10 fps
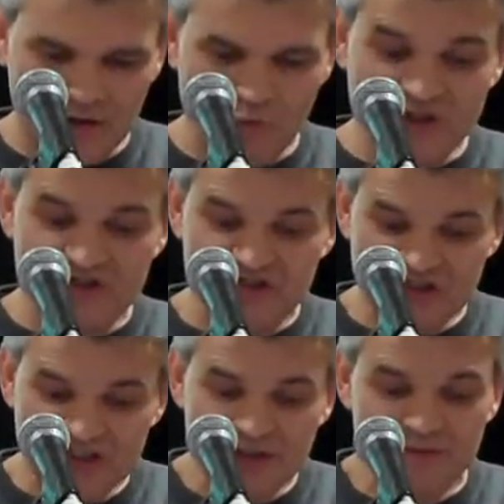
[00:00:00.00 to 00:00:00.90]
And what
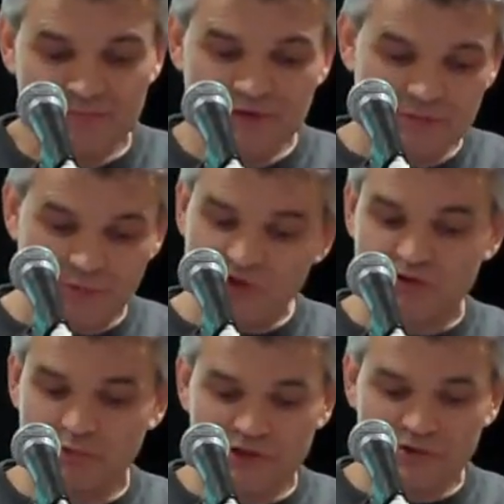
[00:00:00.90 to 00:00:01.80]
seemed
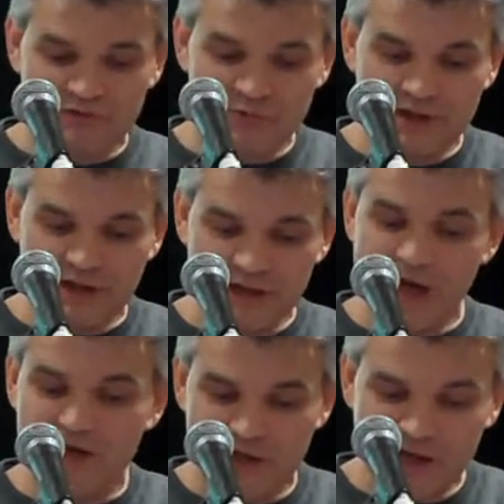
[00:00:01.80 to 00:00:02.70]
possibly to have been an
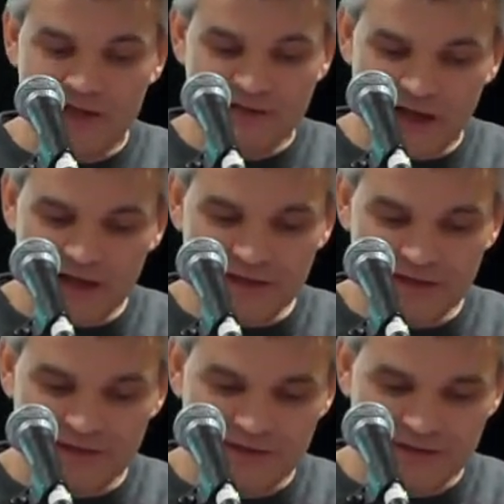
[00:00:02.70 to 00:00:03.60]
unlucky
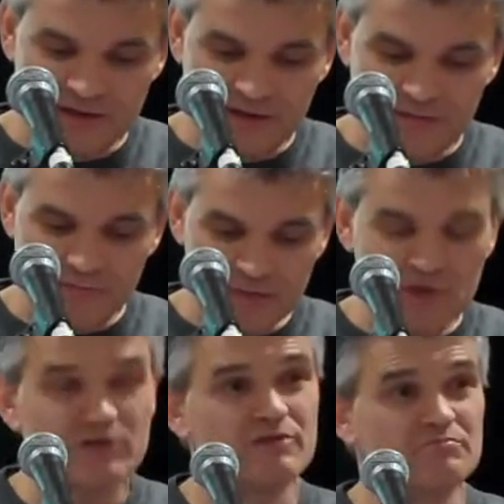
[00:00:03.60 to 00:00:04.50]
day,
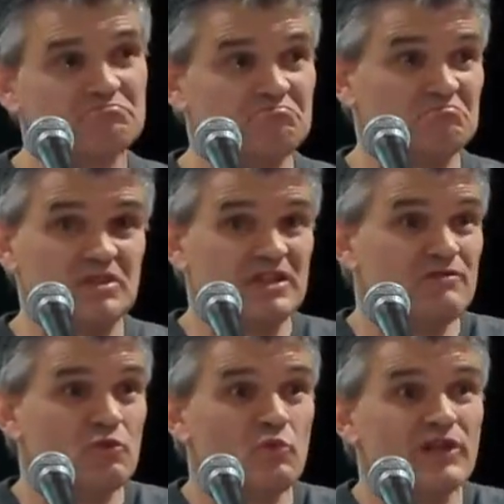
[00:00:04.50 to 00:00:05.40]
maybe
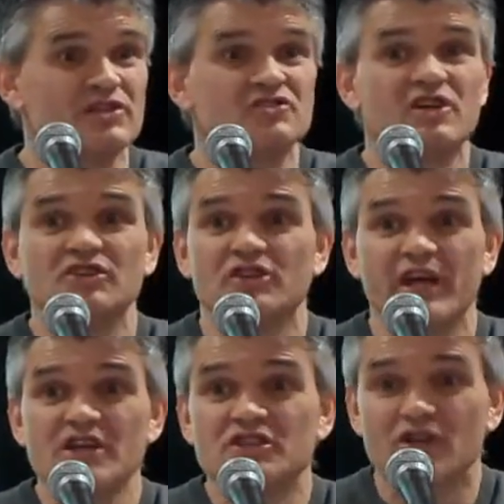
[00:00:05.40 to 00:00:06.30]
even witnessed the
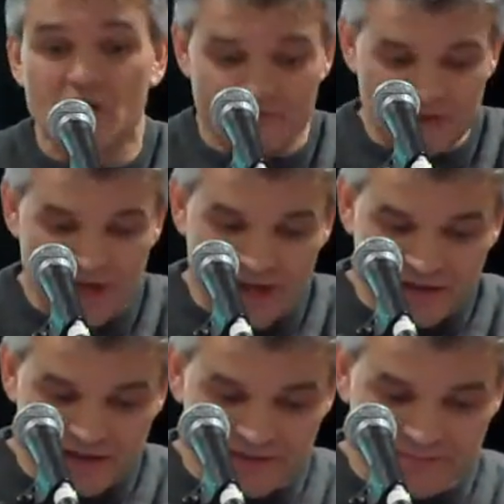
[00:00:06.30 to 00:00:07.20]
resurrection after that.